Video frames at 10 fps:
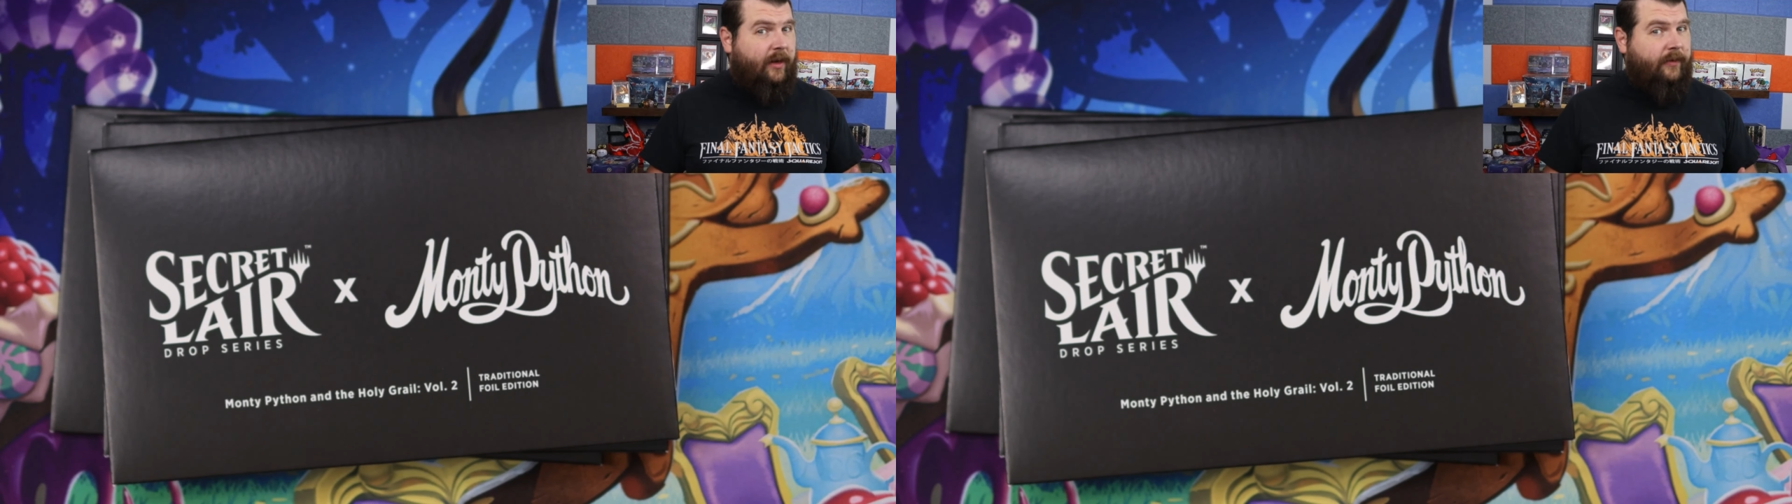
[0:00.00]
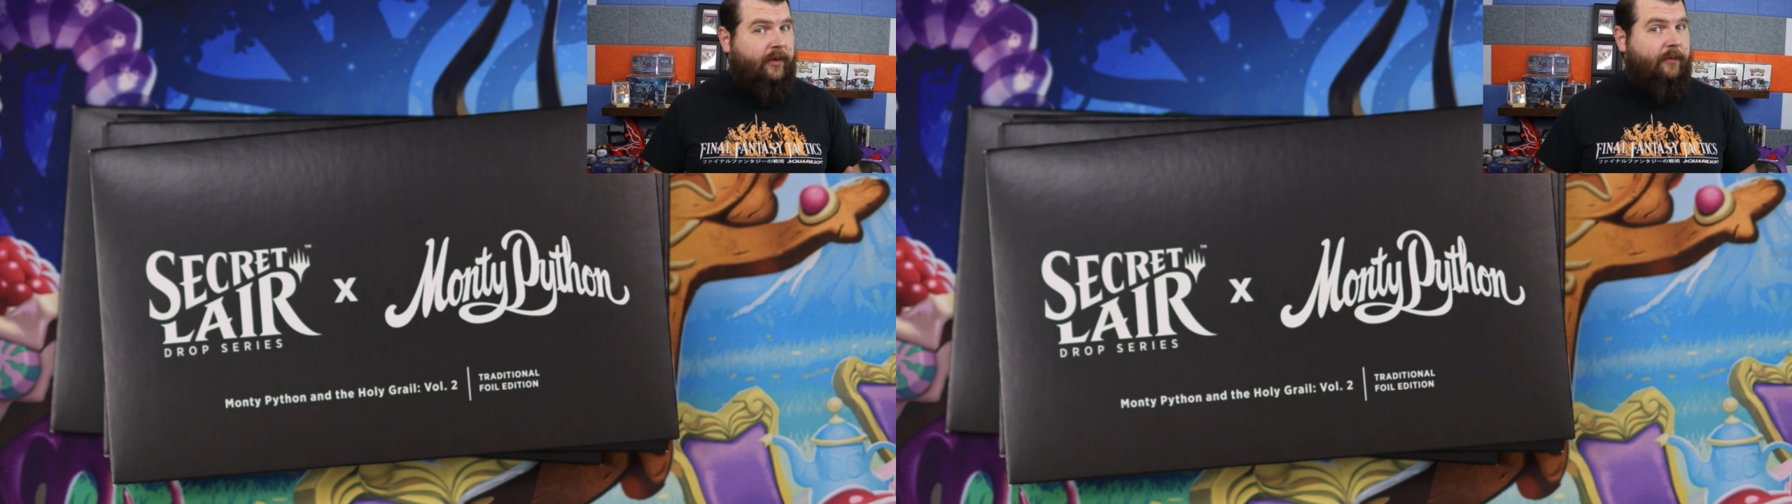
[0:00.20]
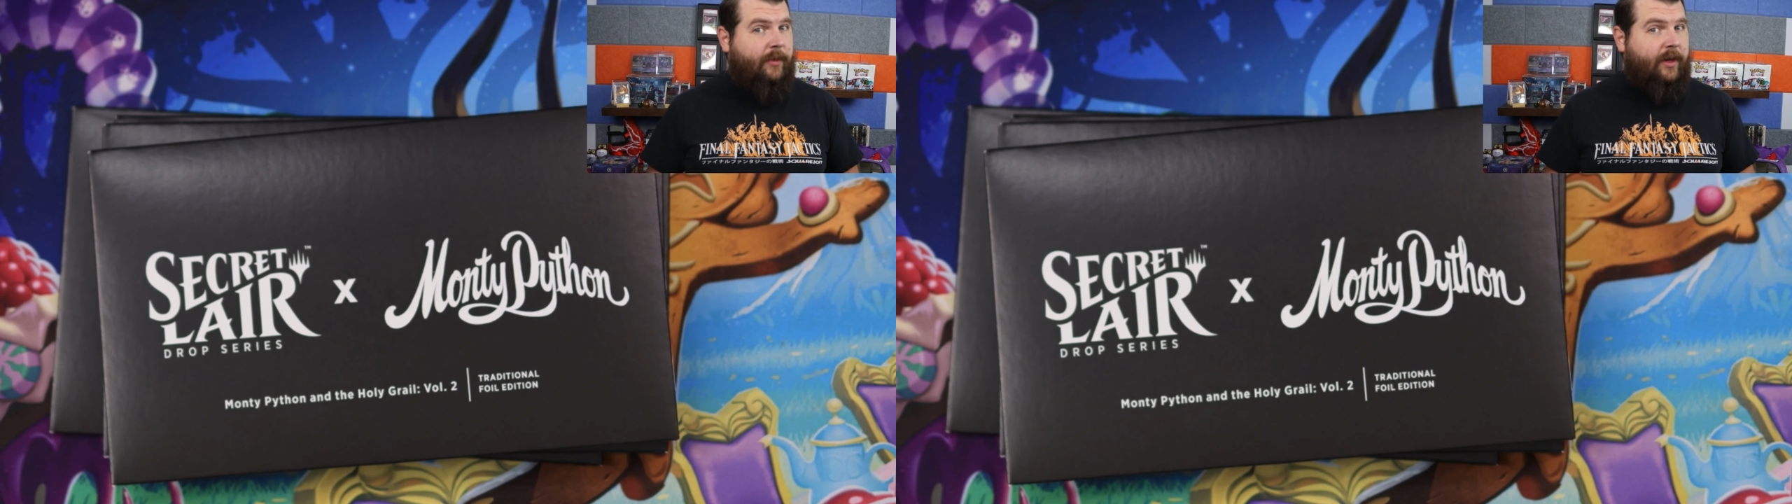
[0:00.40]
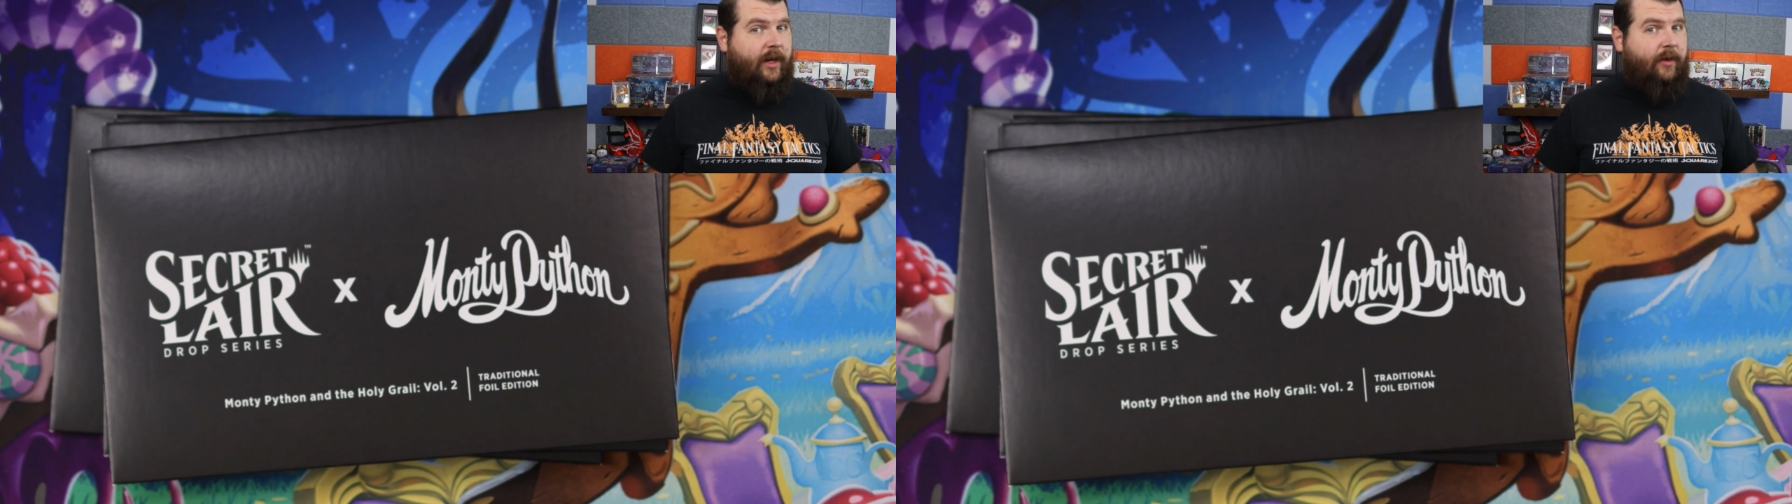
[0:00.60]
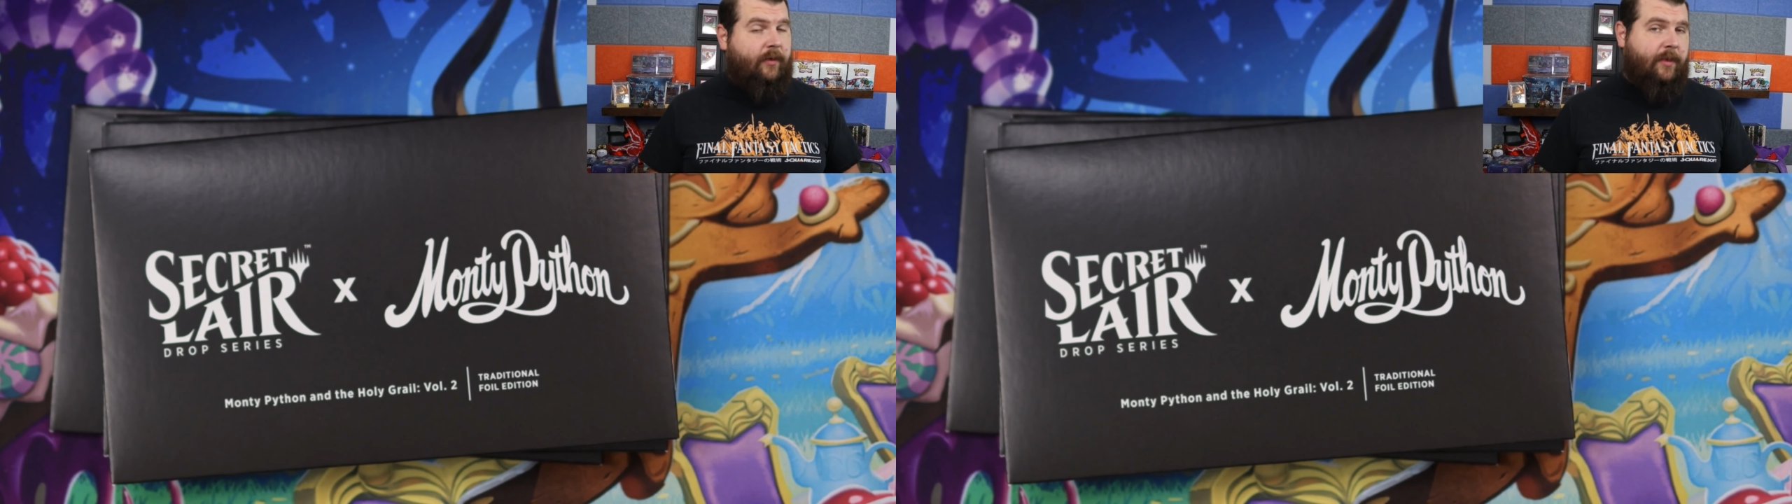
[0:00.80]
to have been
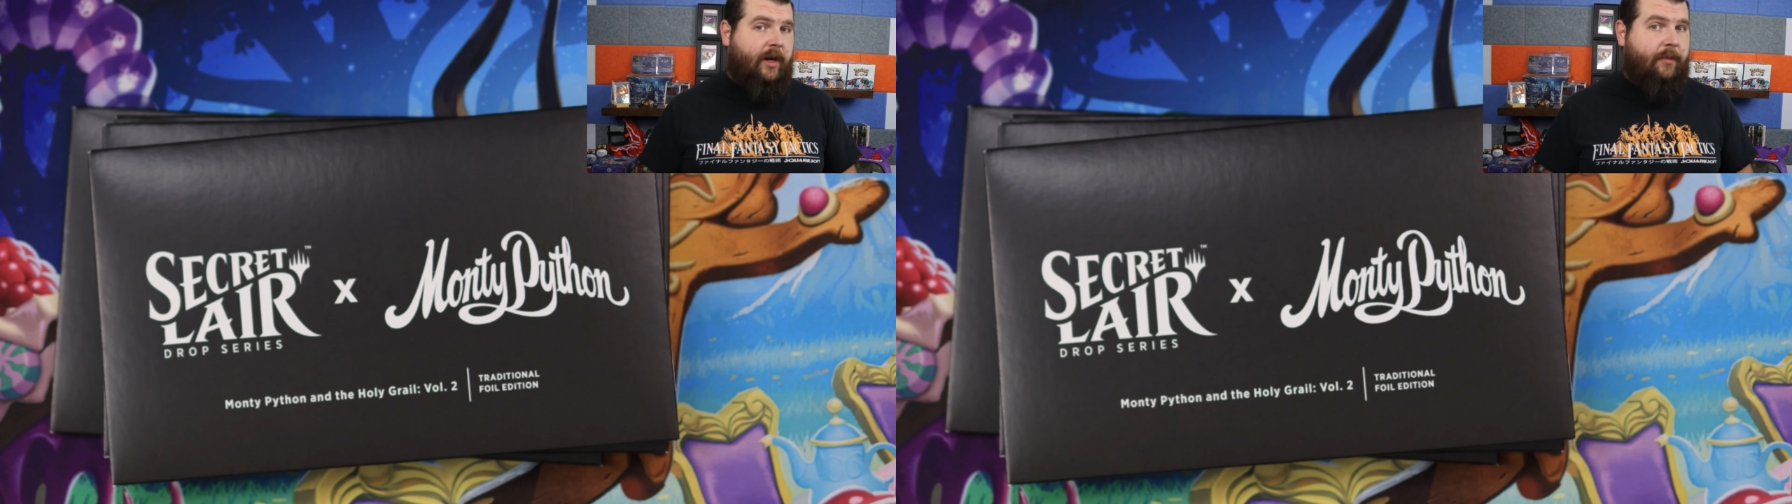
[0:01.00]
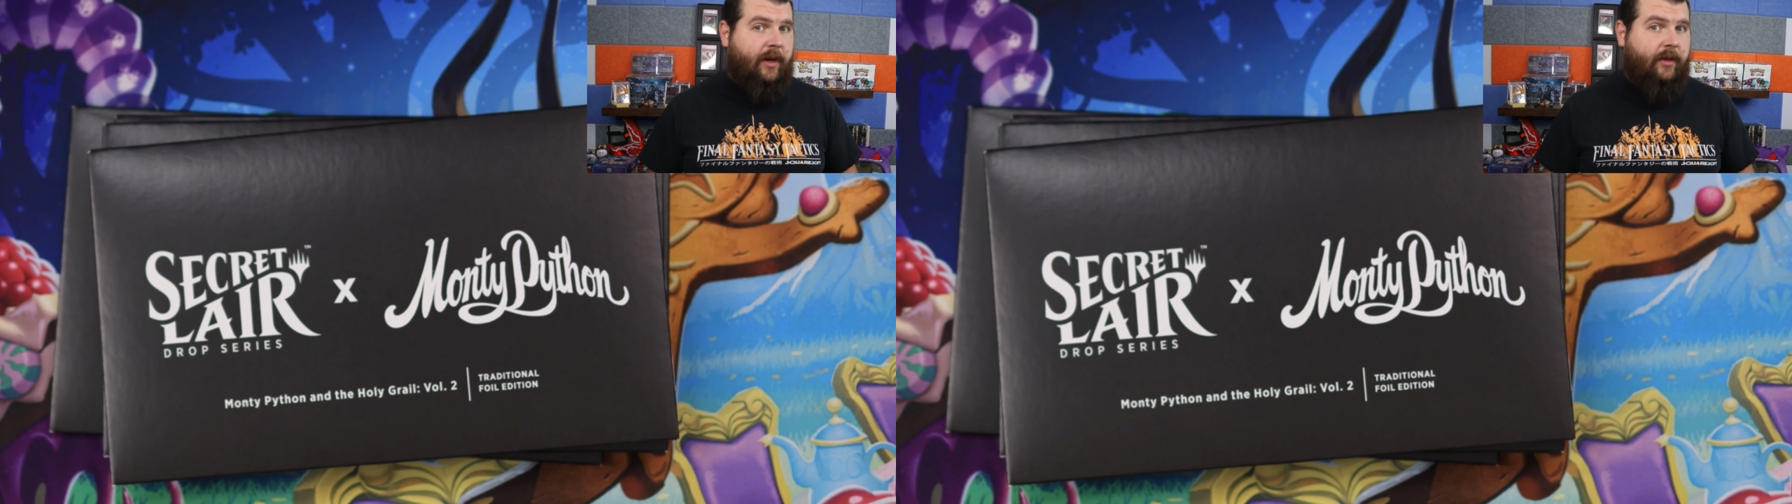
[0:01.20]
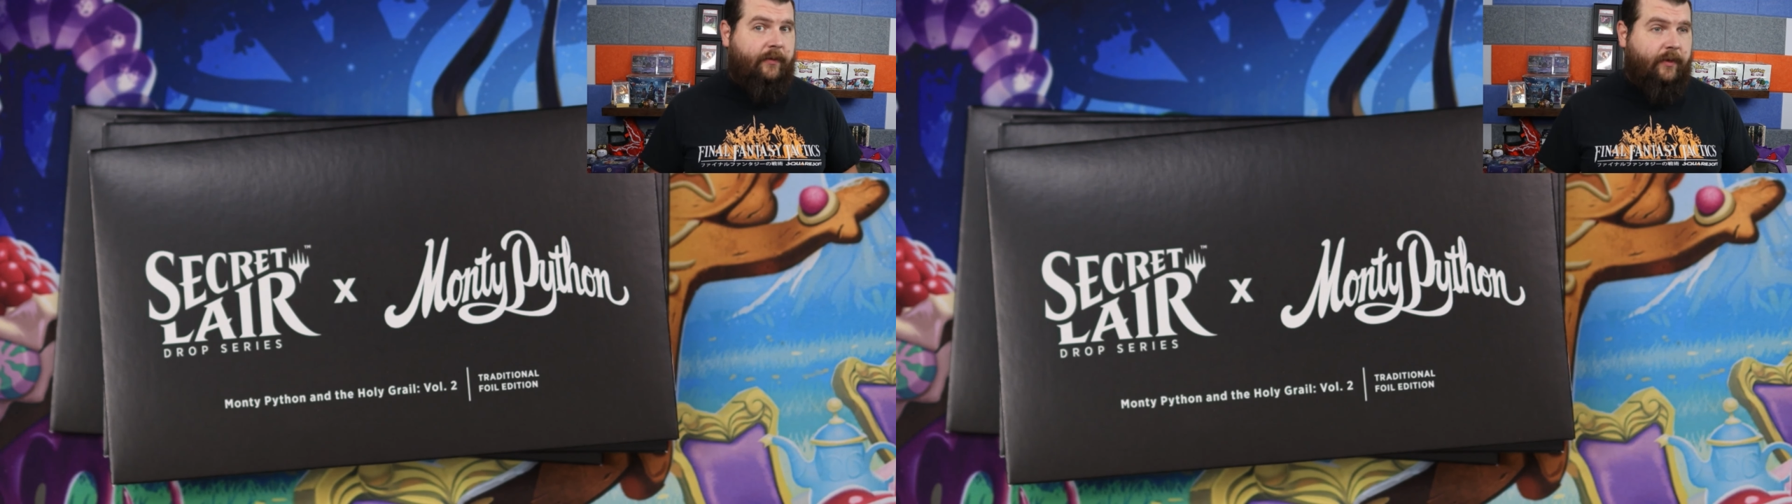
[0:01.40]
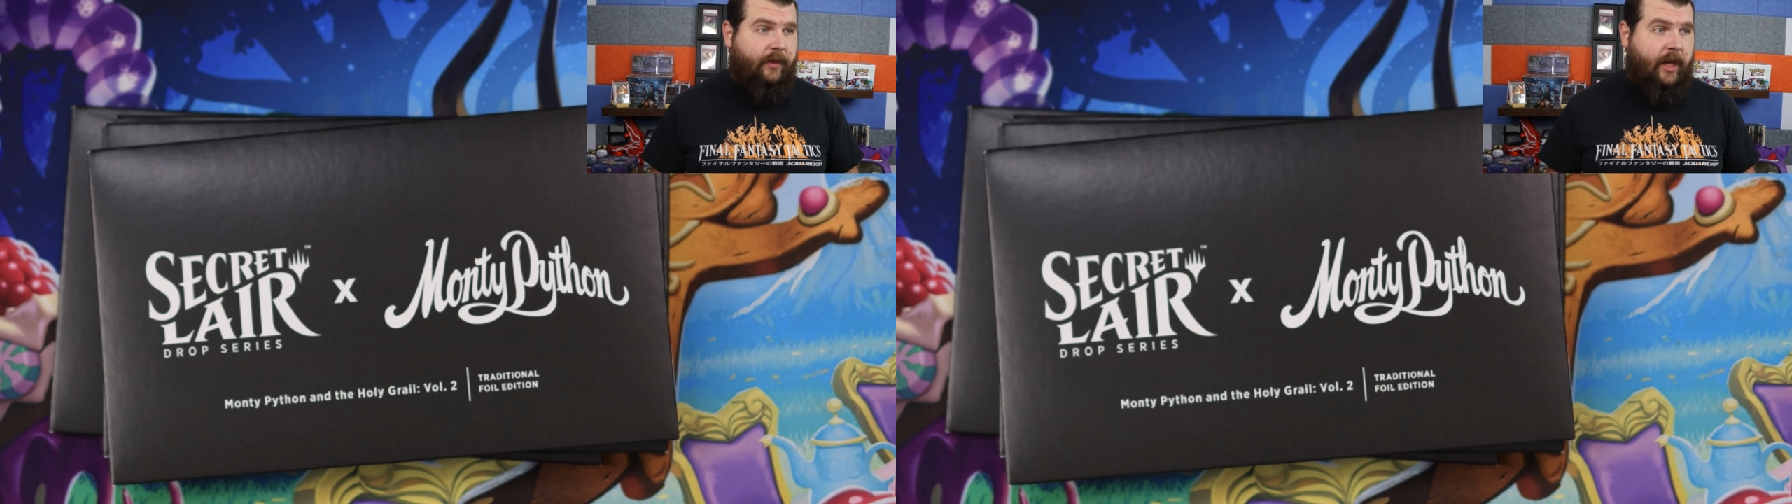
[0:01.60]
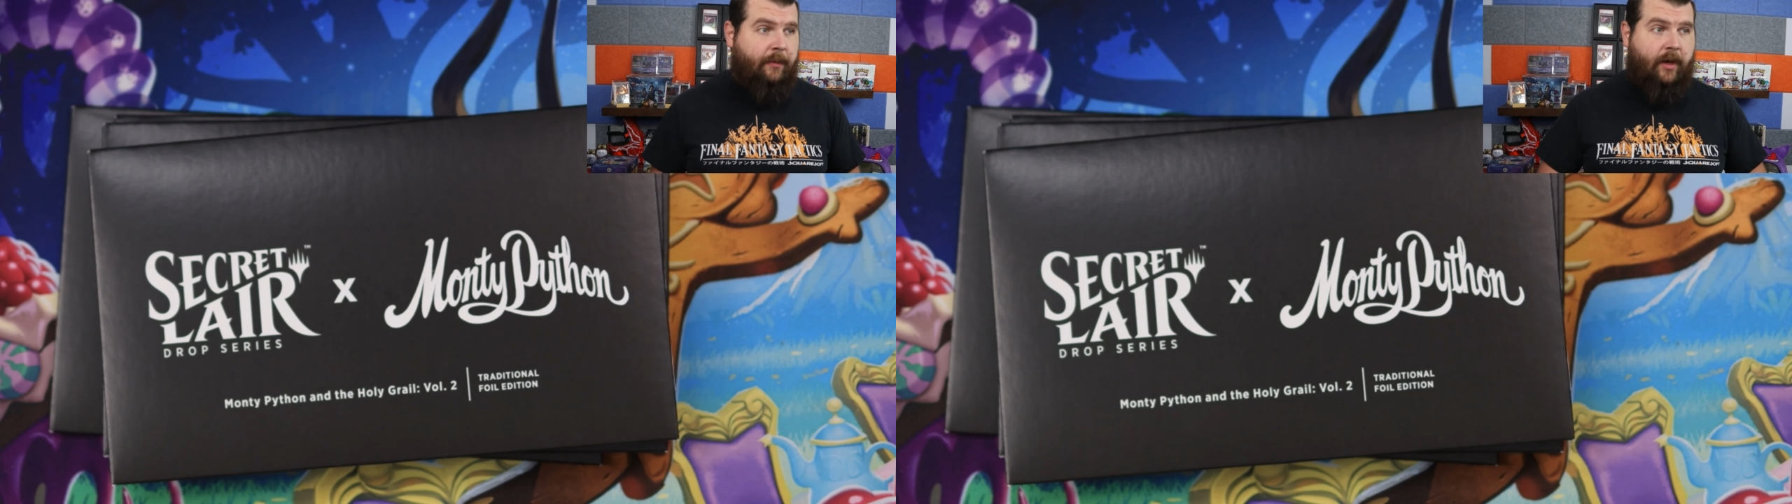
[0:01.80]
there when Monty Python first
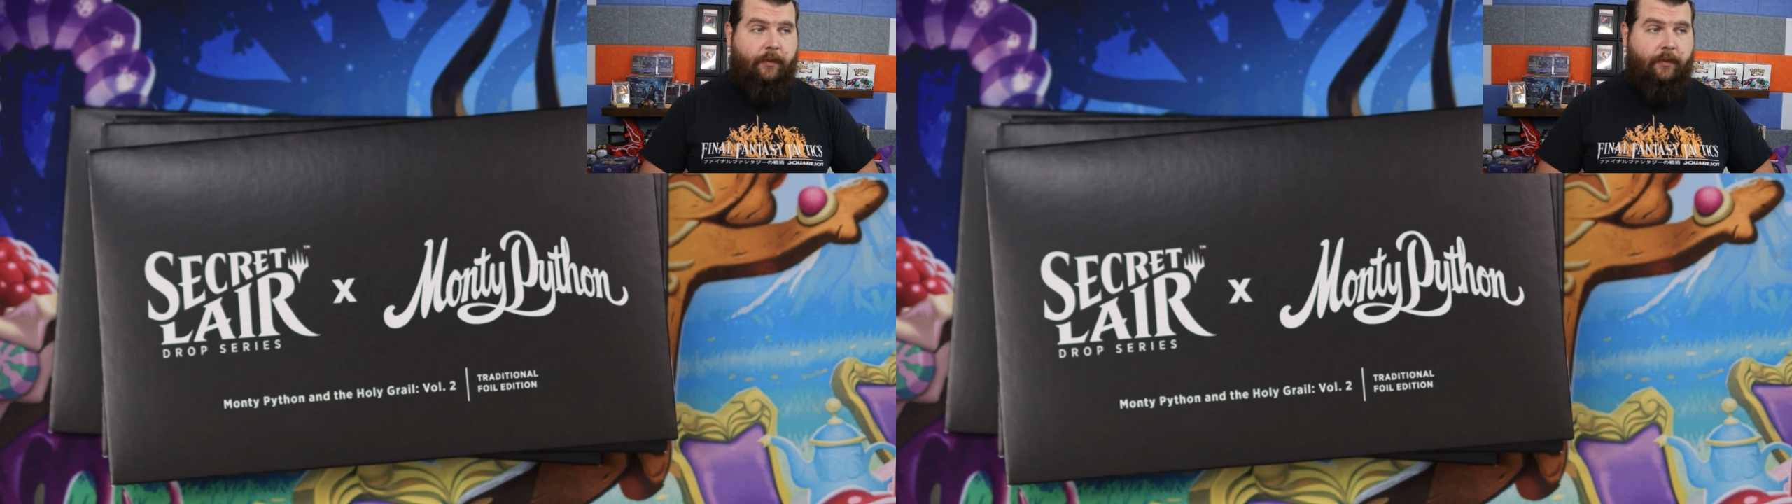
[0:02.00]
came out,